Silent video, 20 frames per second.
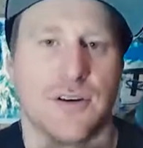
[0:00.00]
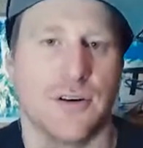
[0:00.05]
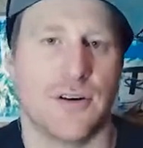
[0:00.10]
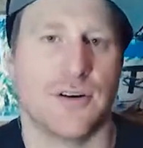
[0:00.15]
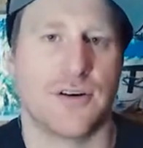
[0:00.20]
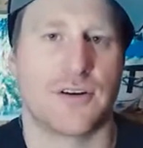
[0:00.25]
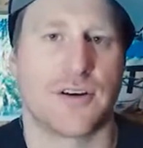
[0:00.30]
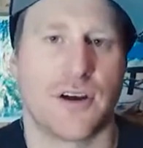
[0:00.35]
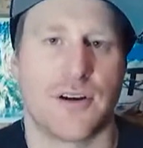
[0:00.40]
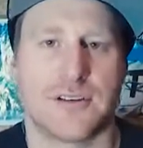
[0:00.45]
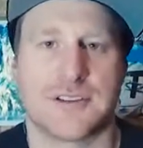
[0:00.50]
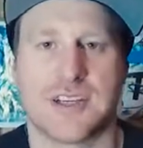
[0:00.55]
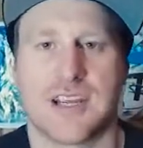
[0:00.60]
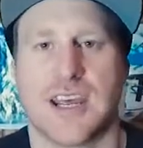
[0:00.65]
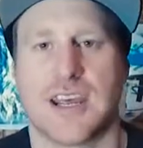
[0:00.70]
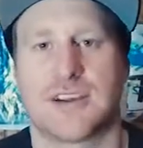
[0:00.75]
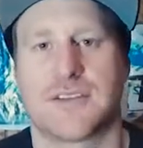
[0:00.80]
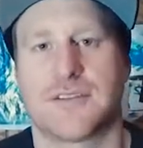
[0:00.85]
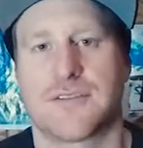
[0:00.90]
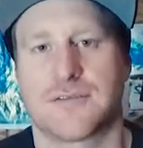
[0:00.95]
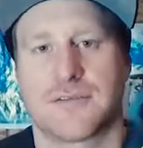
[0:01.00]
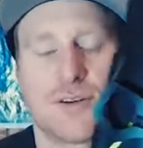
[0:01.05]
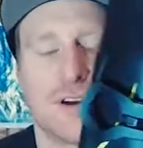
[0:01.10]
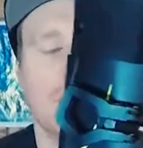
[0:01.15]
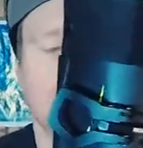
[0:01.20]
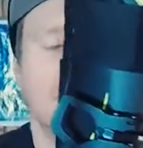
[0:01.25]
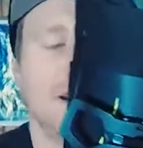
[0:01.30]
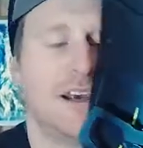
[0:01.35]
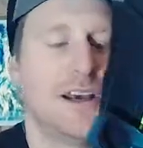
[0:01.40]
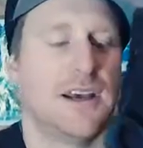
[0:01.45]
ErgoTech
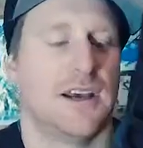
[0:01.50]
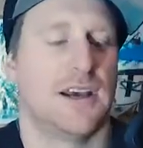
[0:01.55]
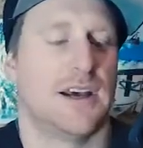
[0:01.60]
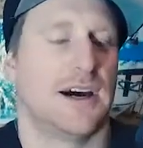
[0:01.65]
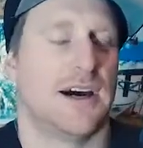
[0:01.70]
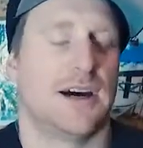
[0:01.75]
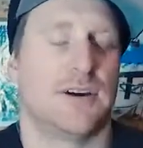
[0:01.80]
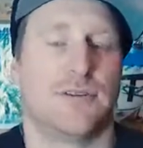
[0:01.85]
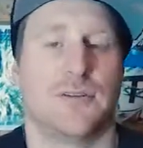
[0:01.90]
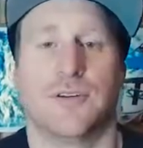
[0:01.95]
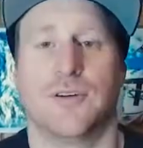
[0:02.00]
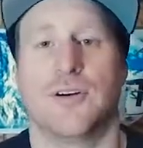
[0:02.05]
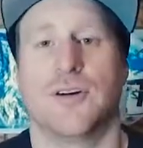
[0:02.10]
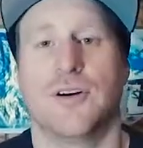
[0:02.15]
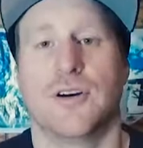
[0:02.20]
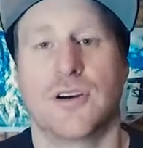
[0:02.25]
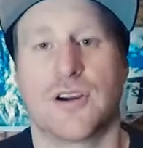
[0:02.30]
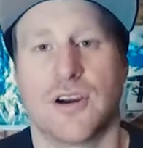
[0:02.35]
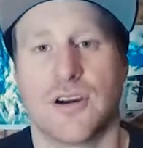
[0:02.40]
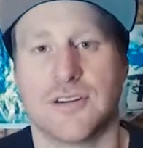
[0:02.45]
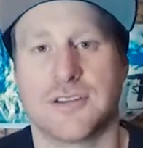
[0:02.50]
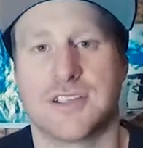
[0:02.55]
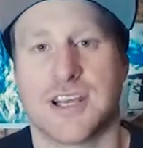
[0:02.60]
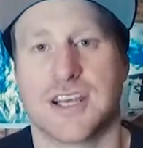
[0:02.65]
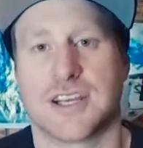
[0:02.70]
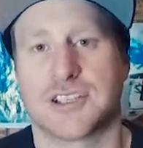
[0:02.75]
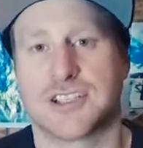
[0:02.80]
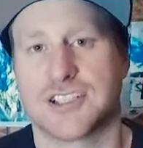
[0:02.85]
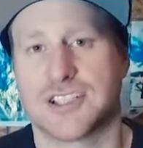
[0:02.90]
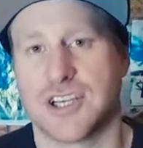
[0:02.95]
3 uh, or
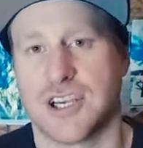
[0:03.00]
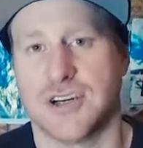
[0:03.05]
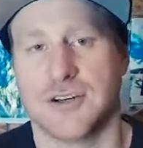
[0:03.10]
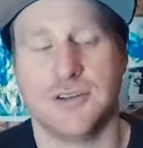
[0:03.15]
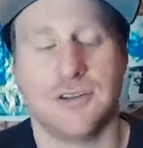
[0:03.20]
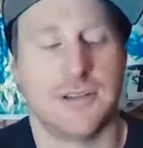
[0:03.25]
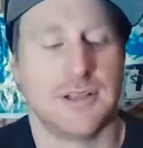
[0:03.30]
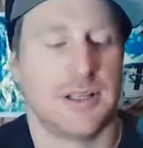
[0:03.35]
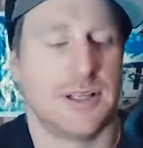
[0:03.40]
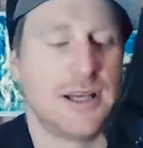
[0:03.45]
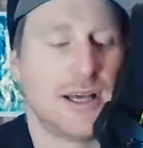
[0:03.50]
ErgoTech shell.